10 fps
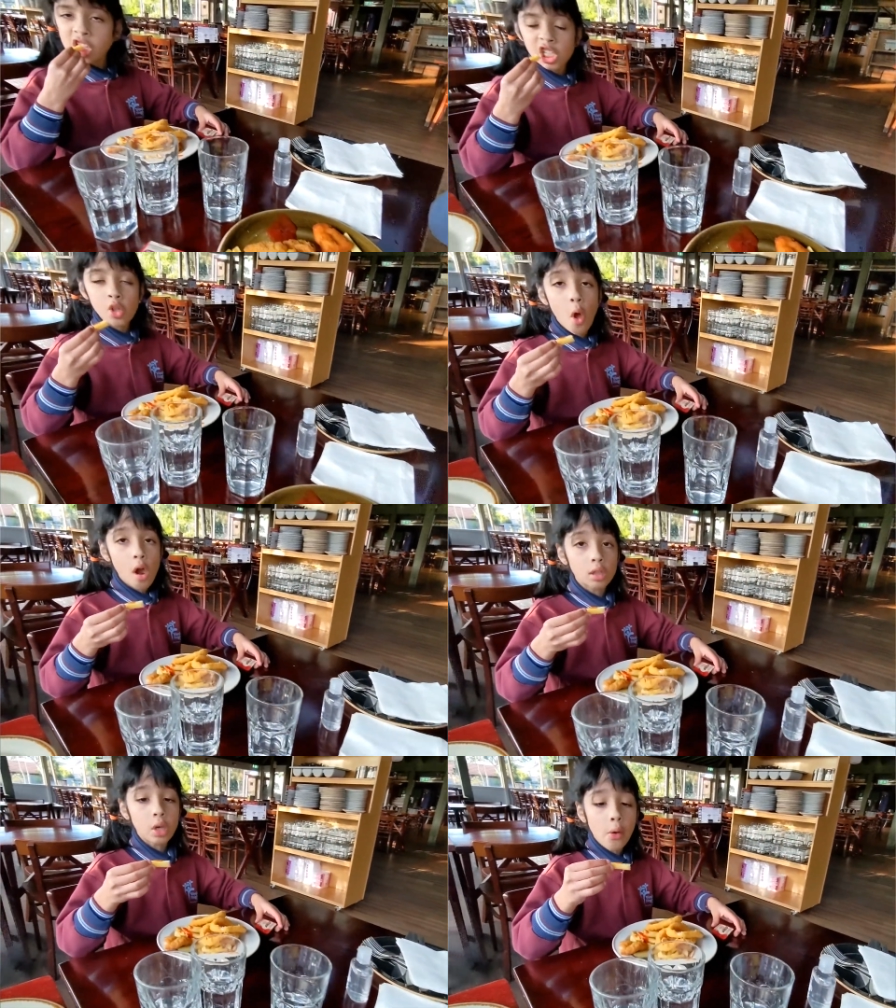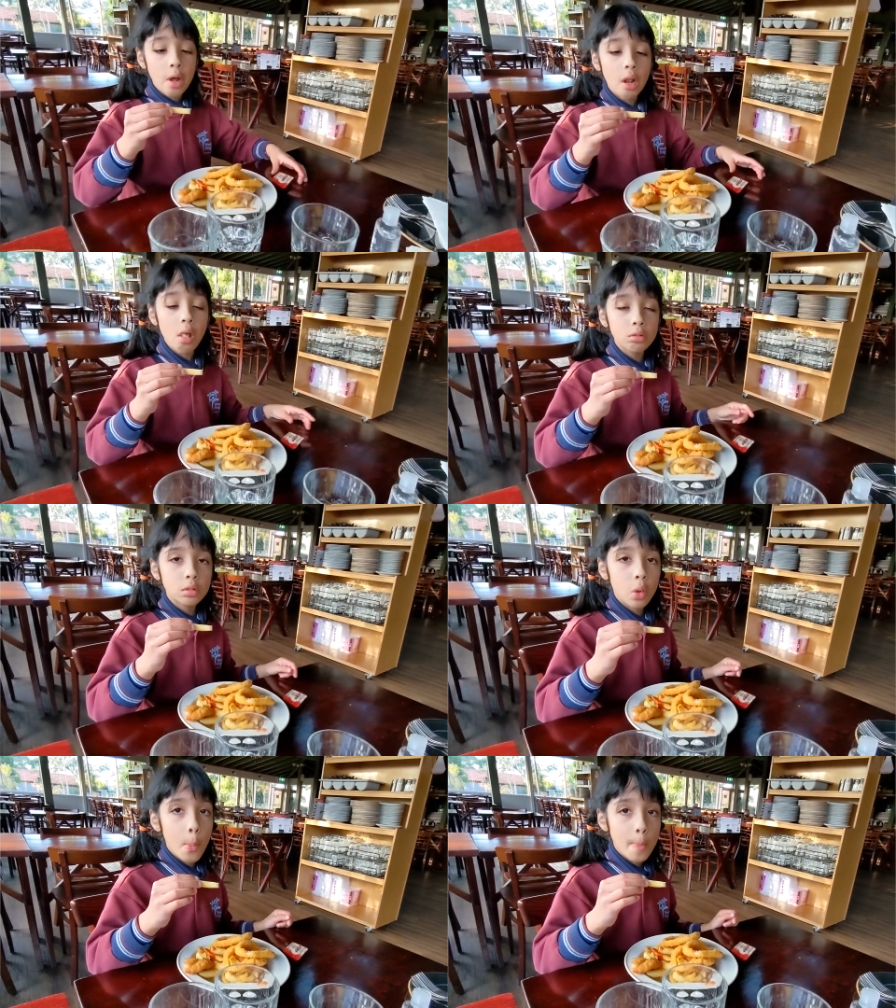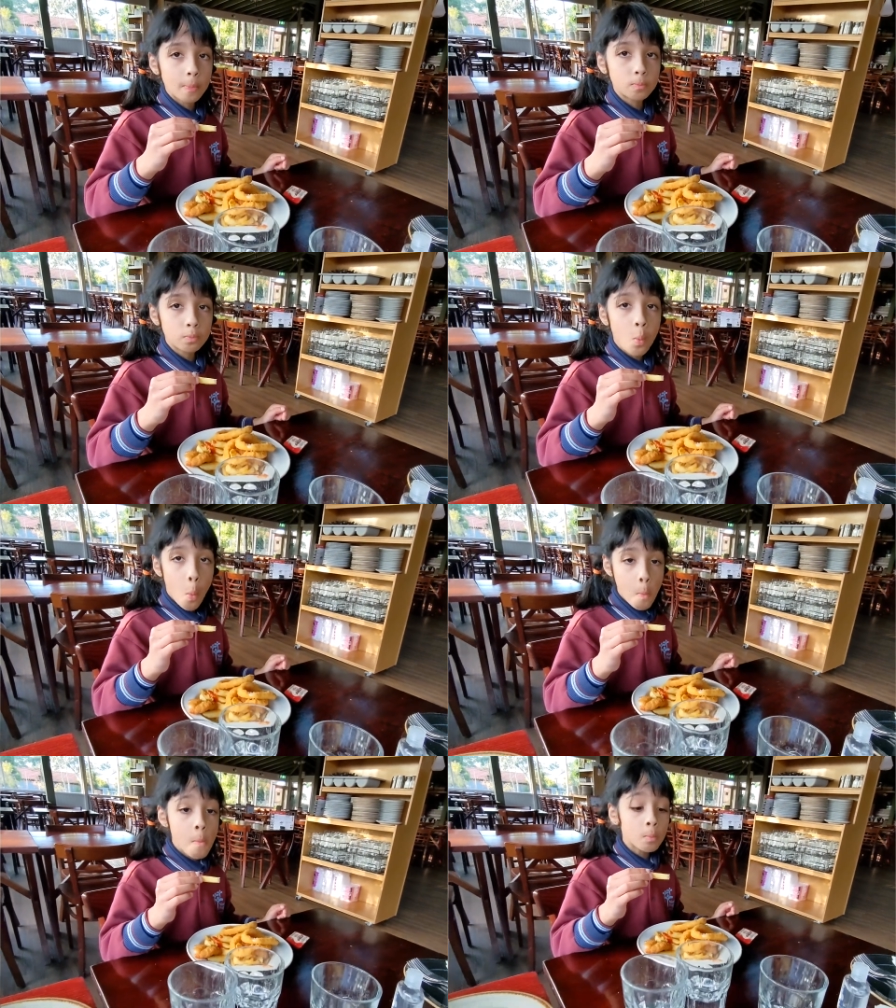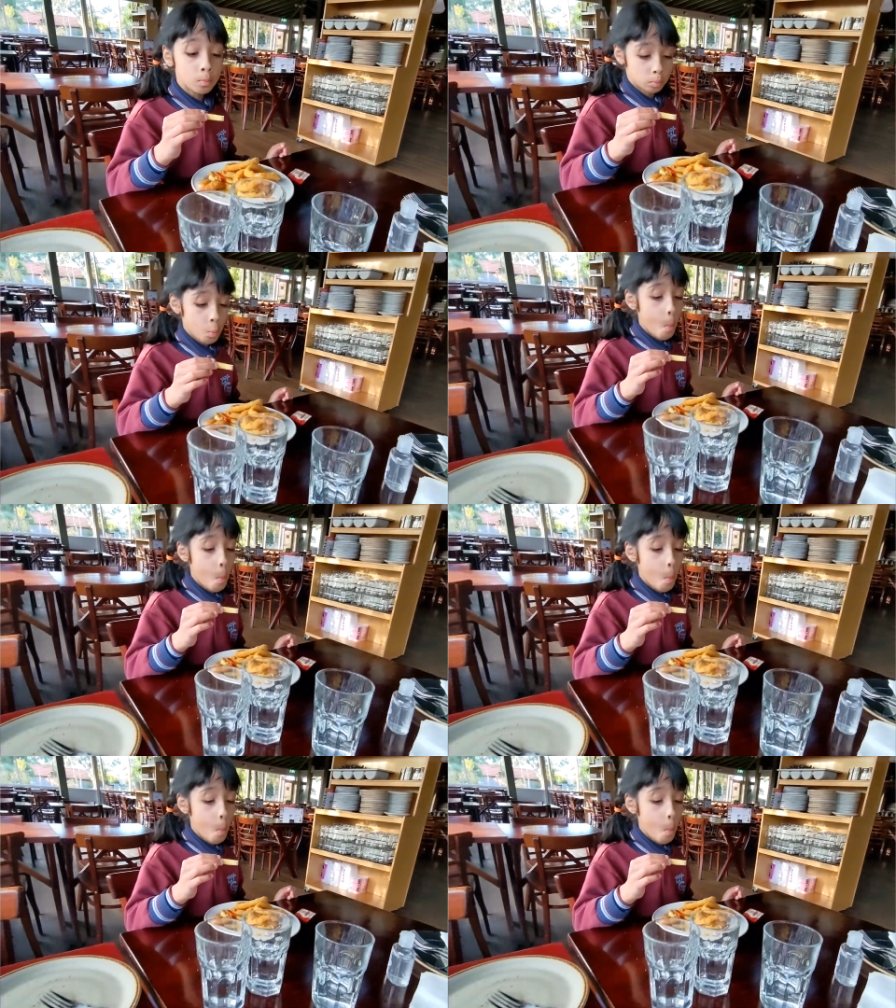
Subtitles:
before we had four or five kids.